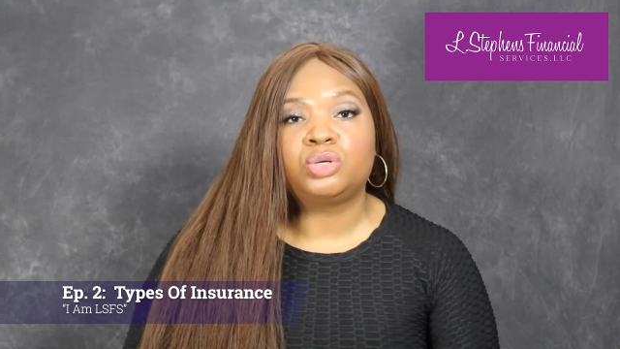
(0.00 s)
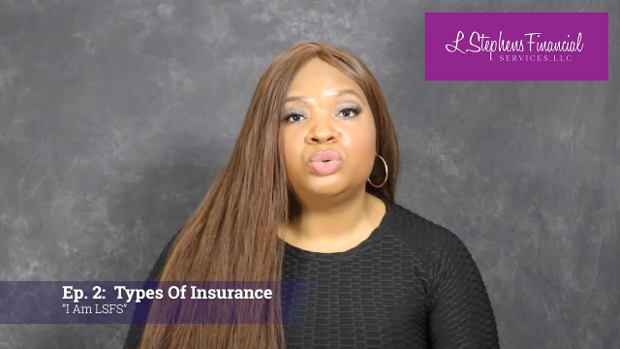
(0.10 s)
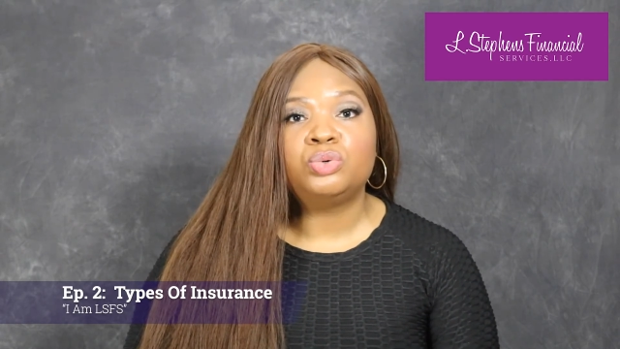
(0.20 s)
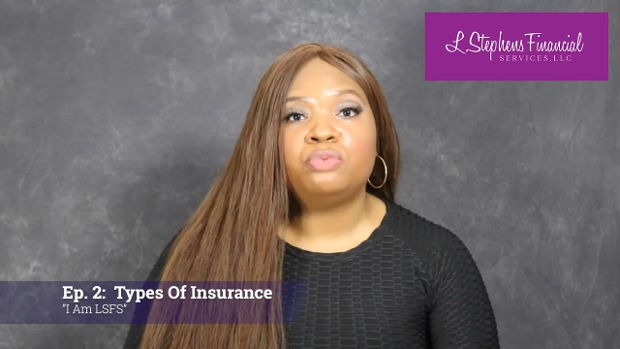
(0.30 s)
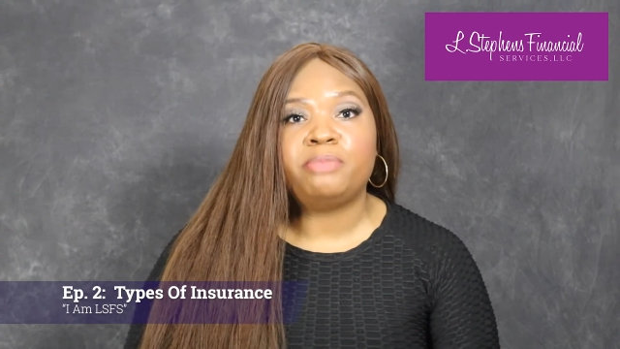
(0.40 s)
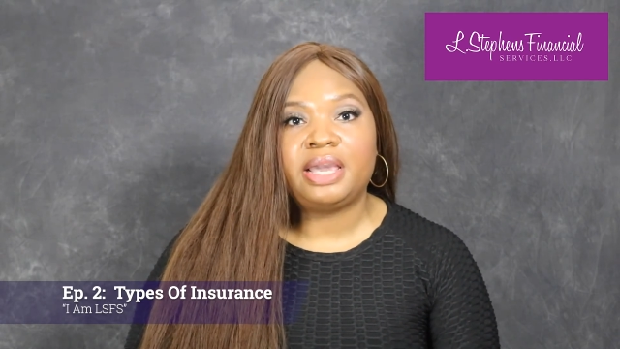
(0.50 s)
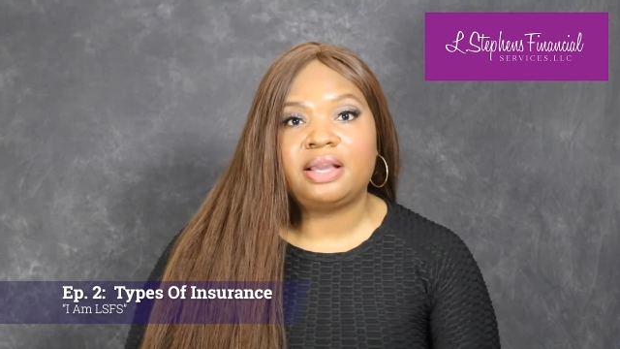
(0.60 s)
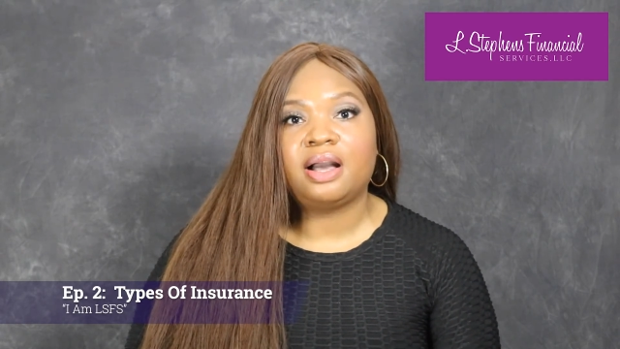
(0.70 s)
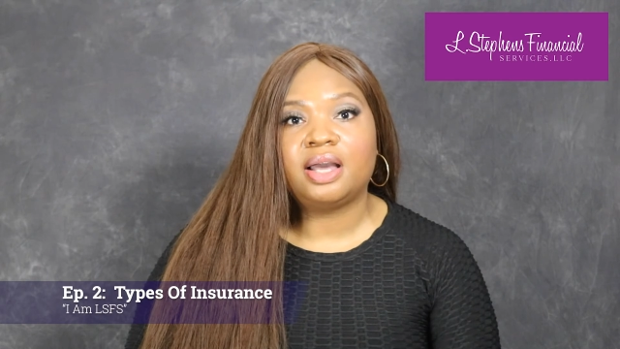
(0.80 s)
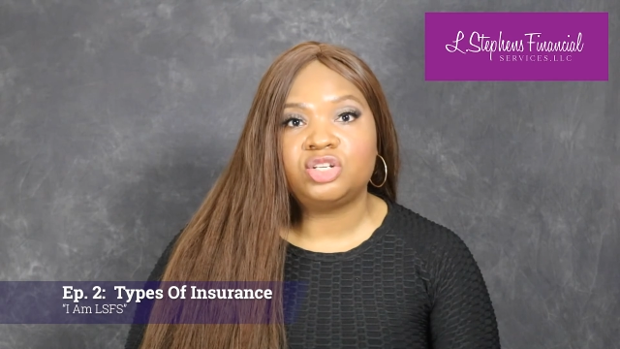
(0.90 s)
Google may
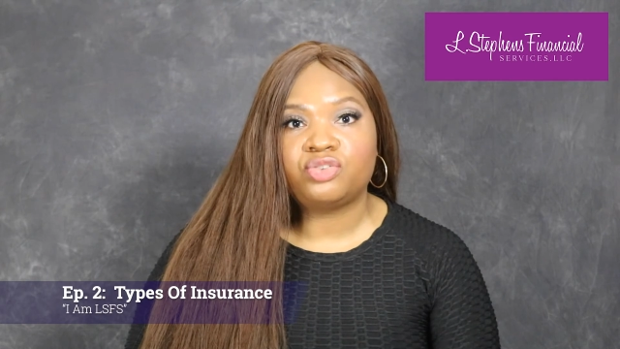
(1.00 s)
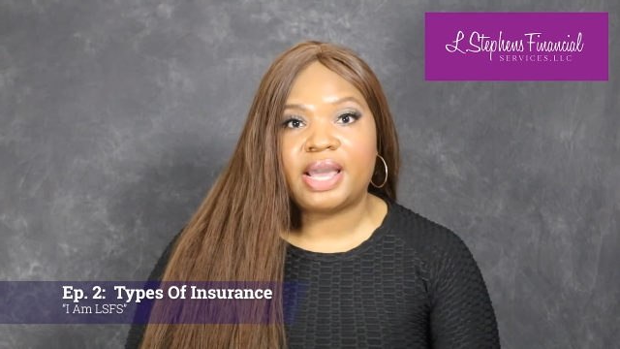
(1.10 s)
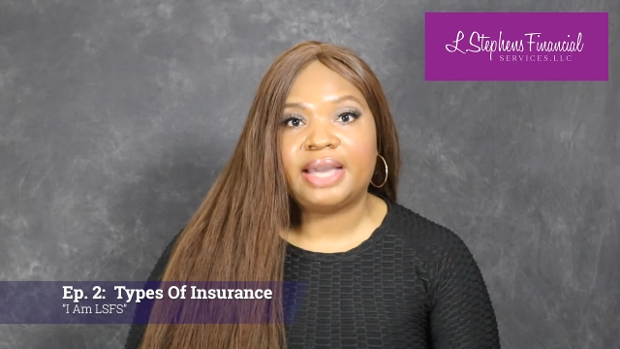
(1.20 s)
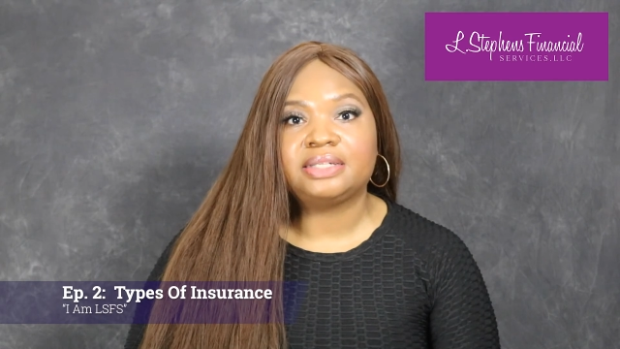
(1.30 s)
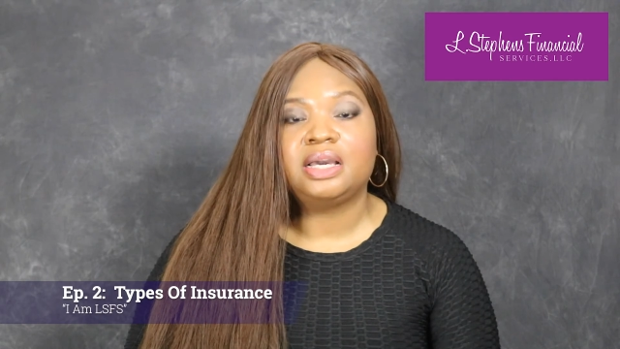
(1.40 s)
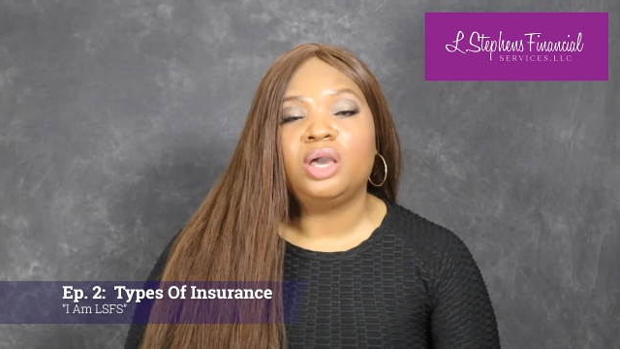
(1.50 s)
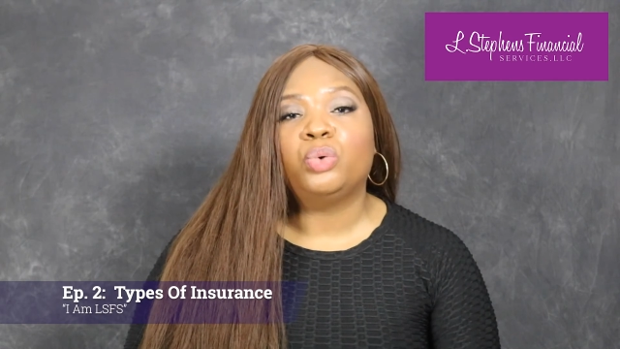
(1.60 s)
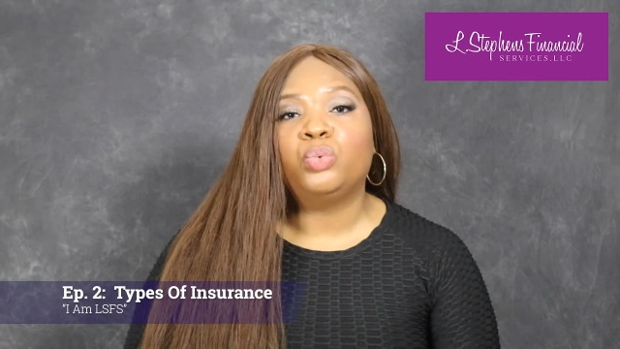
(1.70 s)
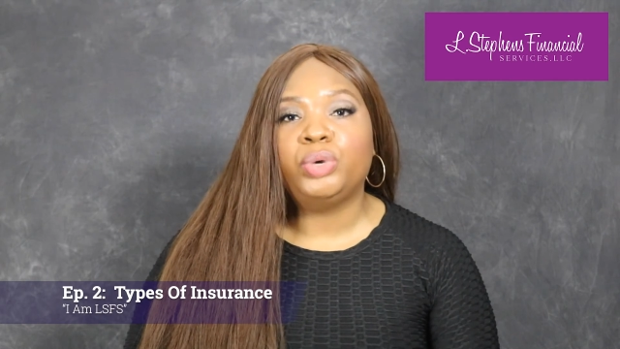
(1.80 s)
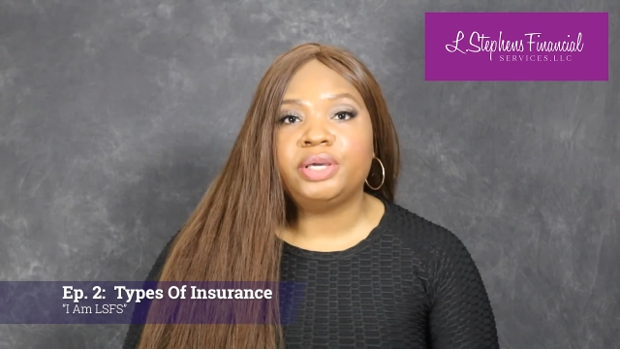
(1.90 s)
contract
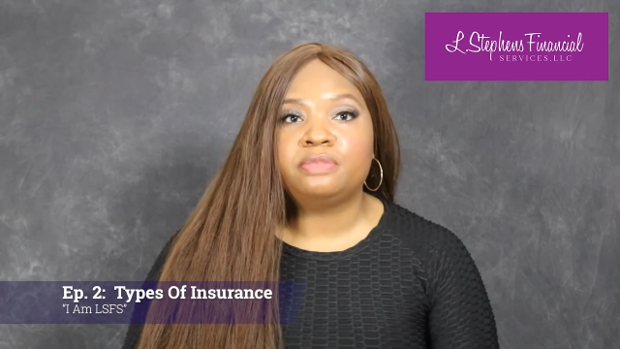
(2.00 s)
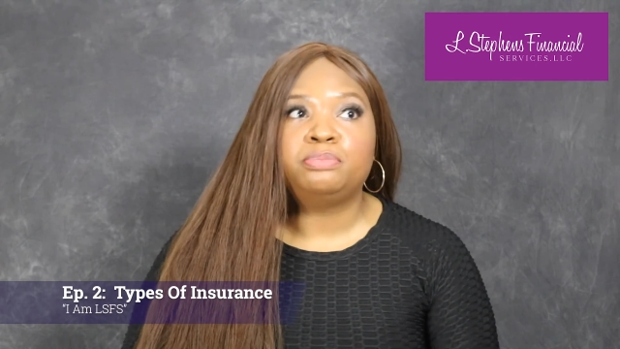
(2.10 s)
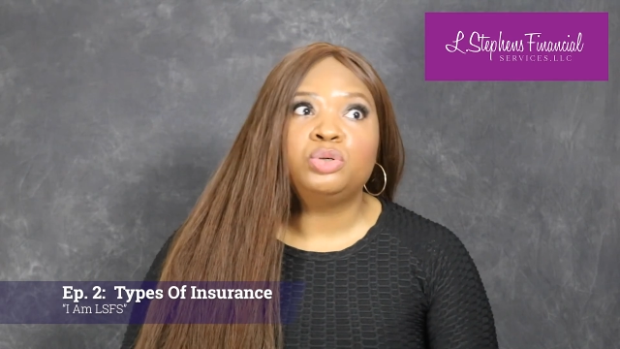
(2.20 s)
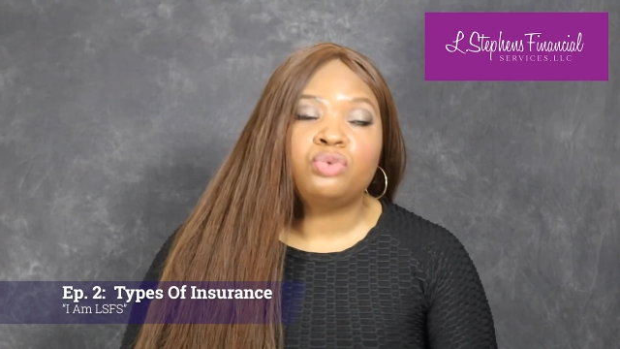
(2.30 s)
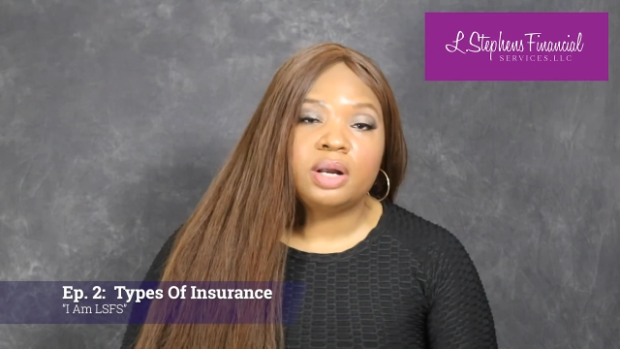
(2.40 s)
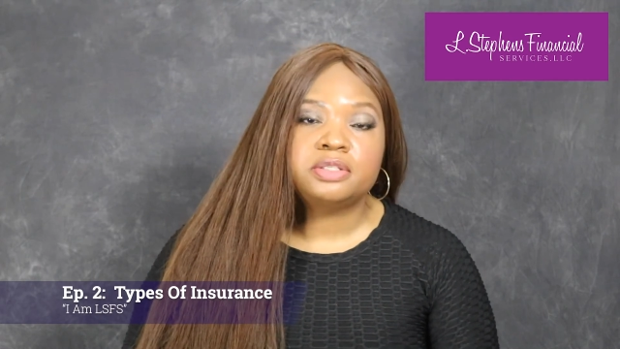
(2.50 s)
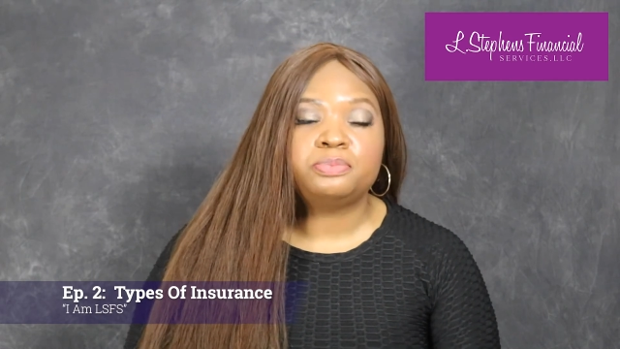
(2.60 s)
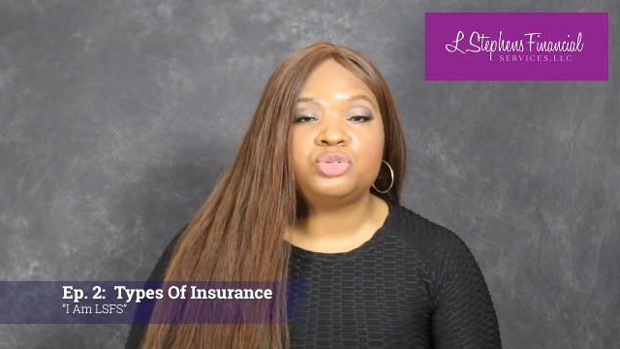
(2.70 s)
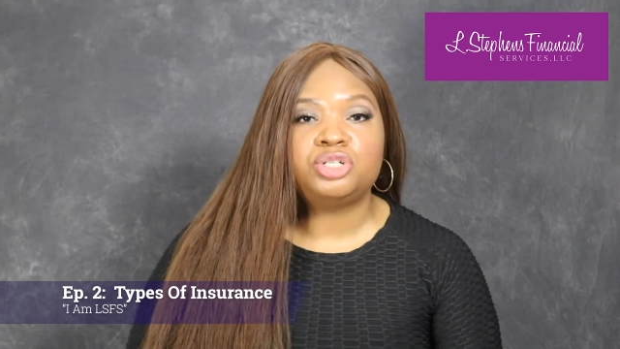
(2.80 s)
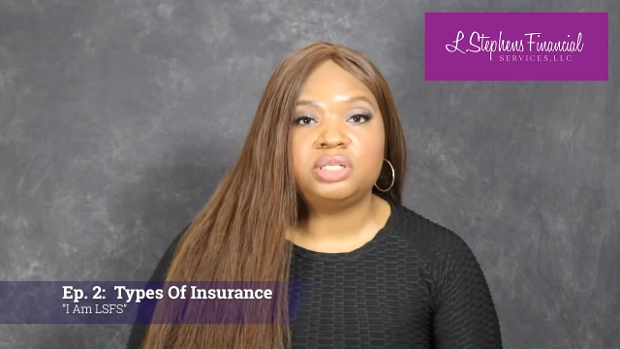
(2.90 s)
with Blue Cross
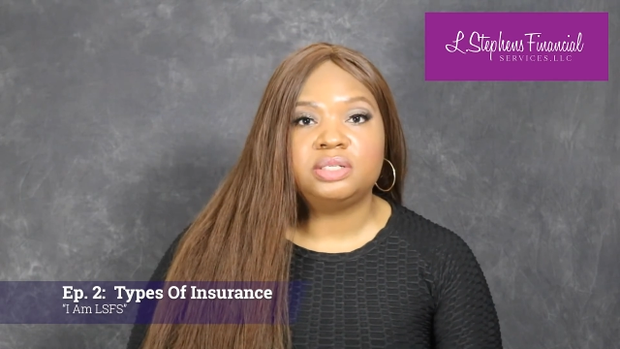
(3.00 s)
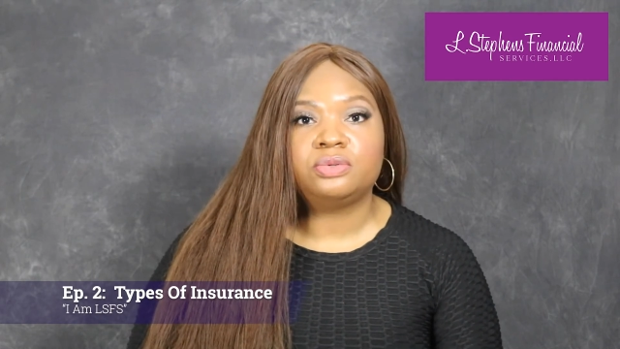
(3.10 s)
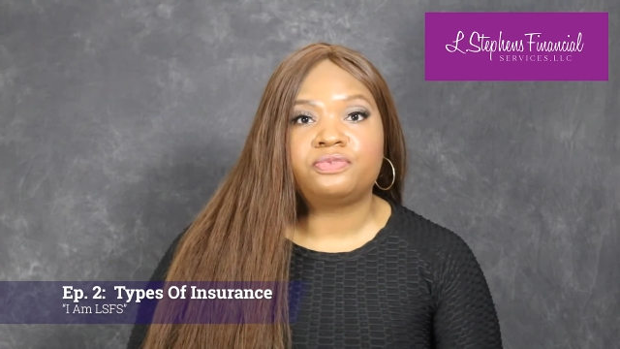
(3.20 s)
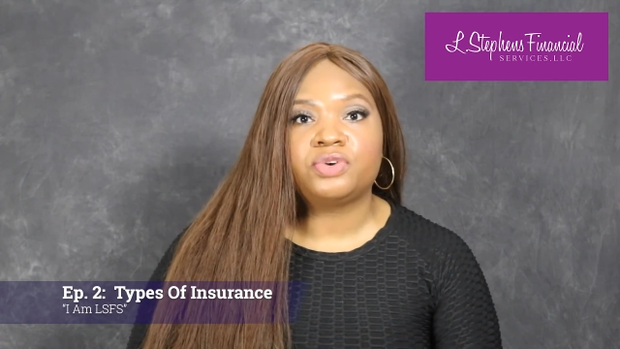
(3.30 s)
Blue Shield,